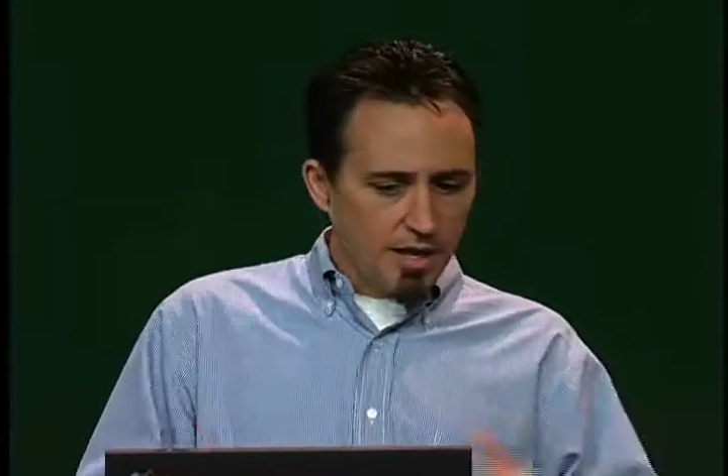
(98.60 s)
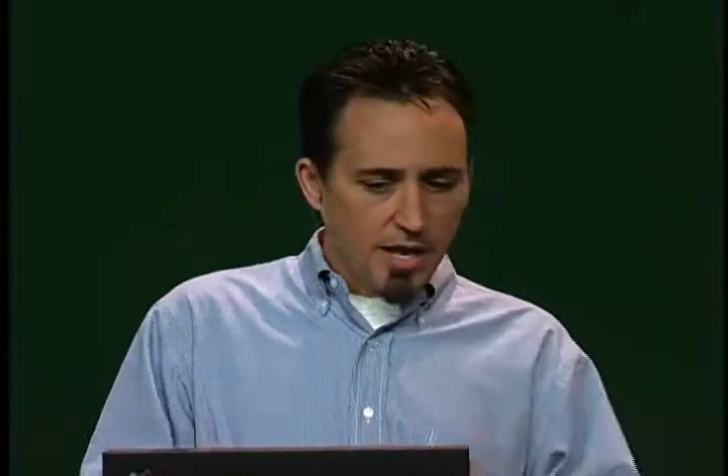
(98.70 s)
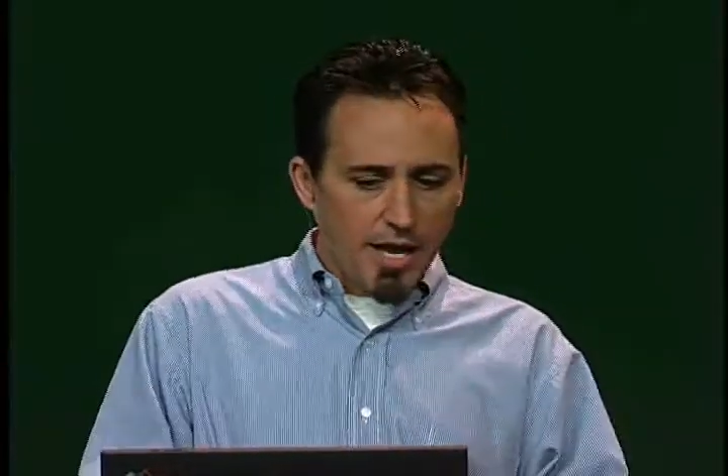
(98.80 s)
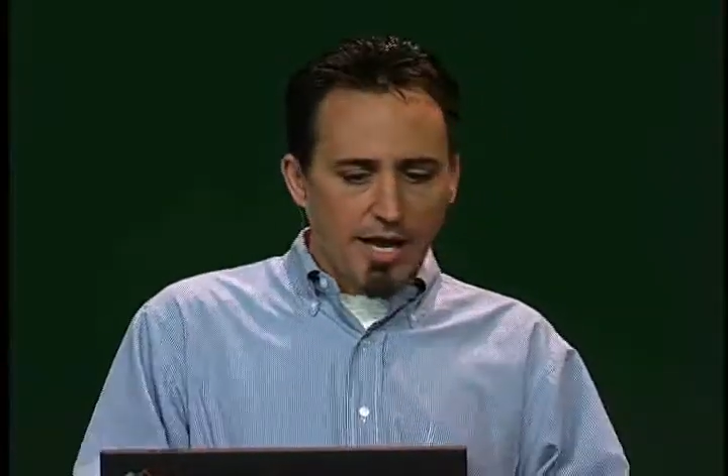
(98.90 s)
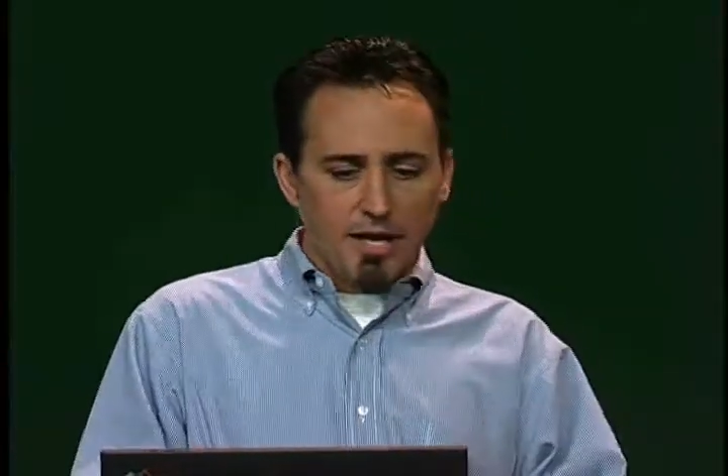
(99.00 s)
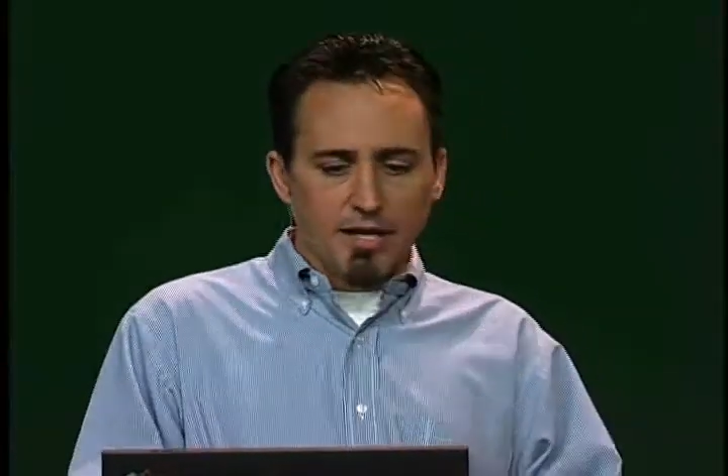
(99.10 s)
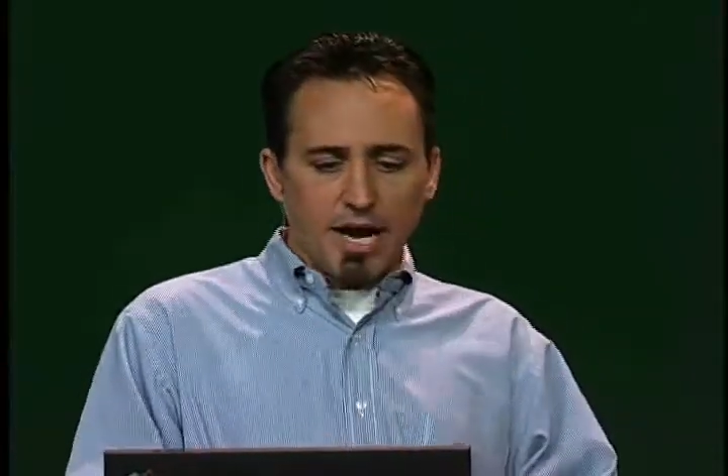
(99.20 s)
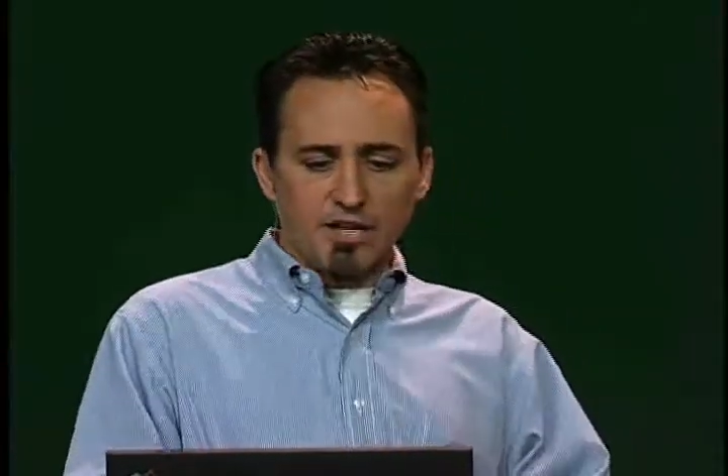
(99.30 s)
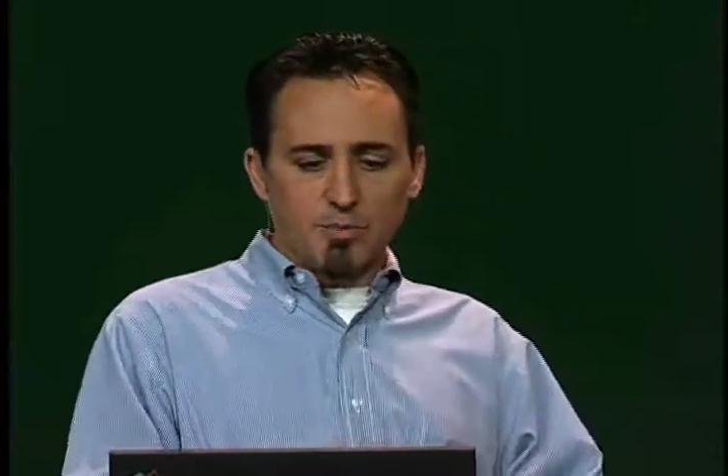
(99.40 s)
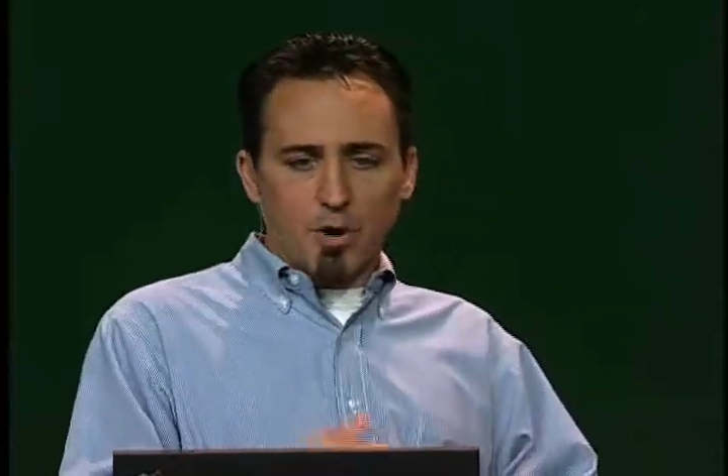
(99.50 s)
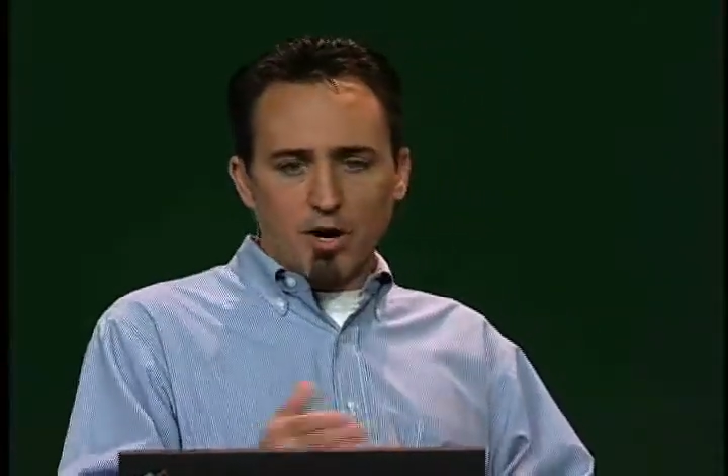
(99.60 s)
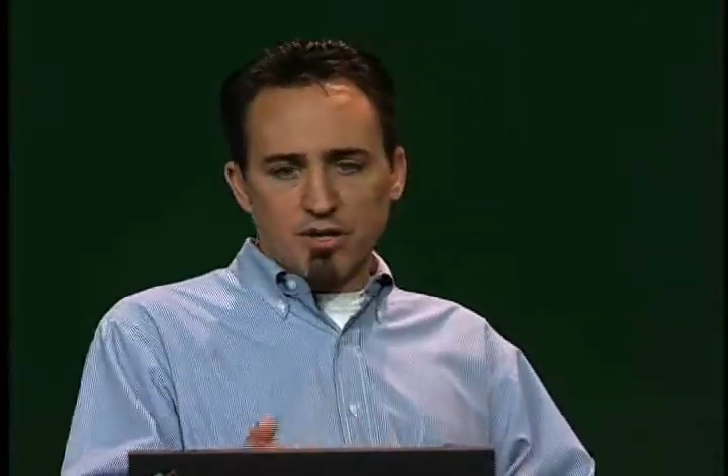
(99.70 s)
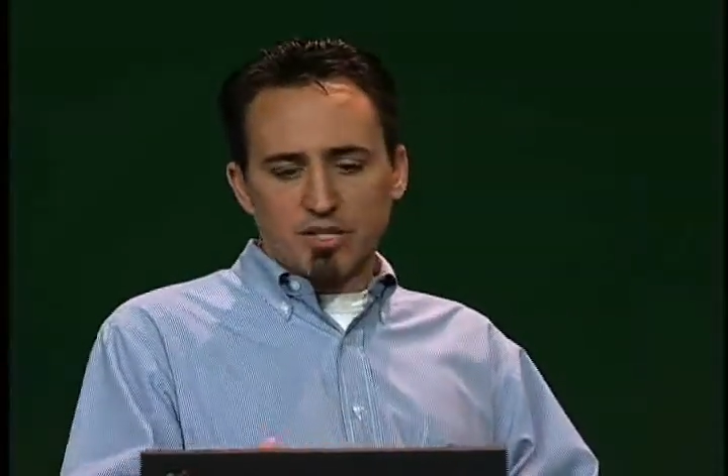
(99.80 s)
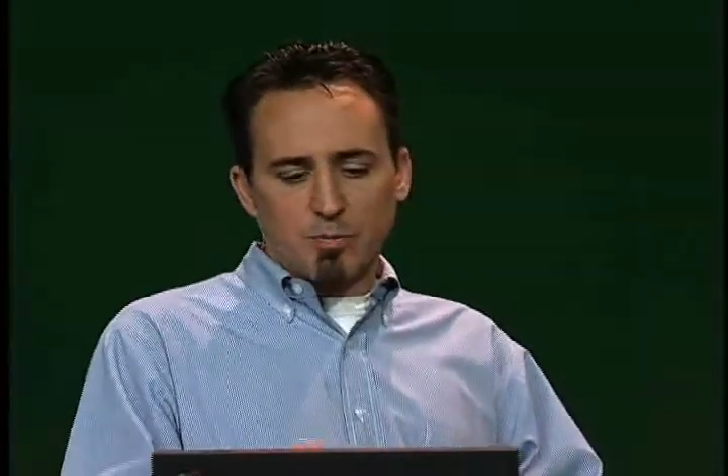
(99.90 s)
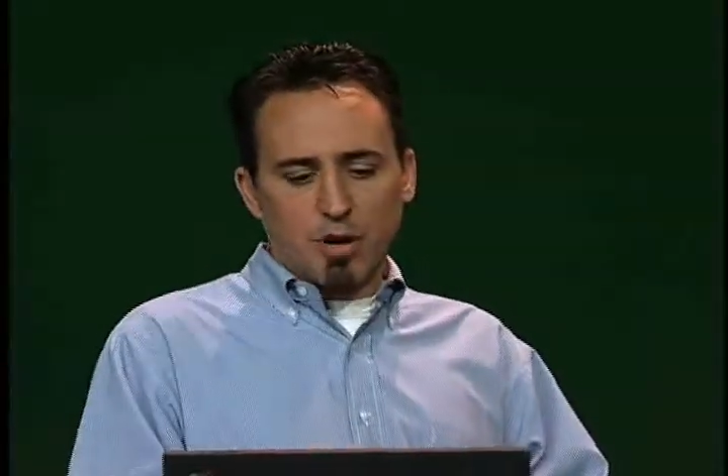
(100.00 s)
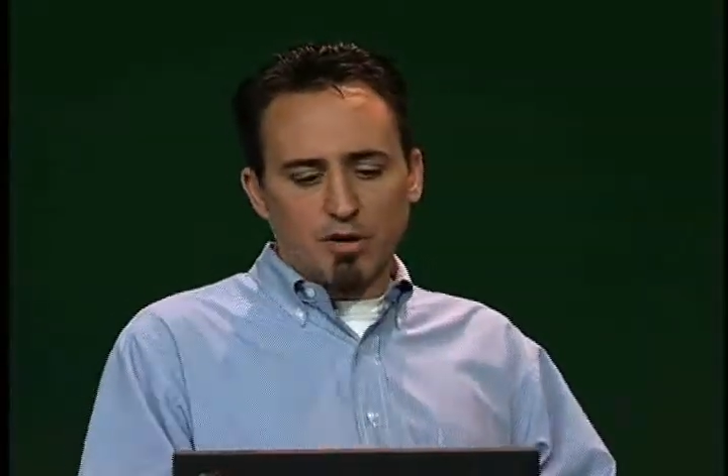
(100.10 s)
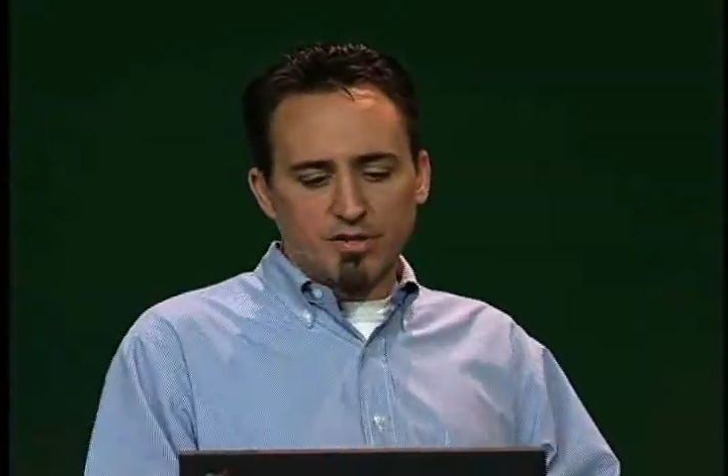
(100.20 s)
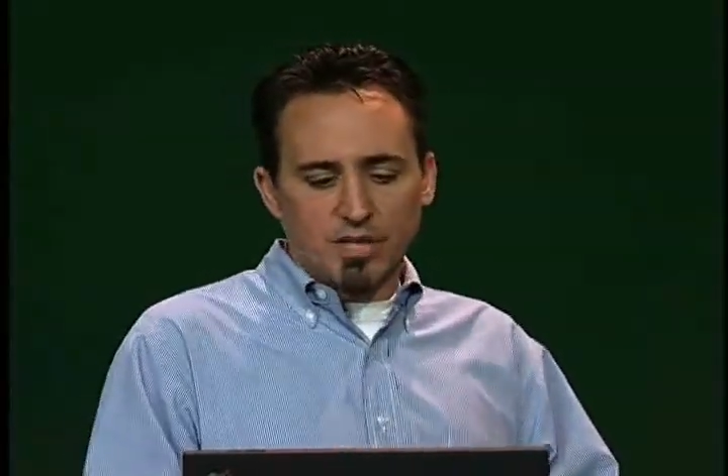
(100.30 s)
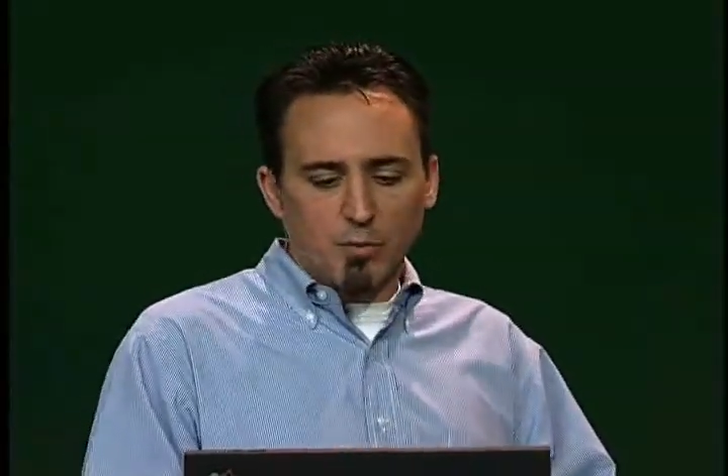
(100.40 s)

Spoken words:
And as a part of this policy,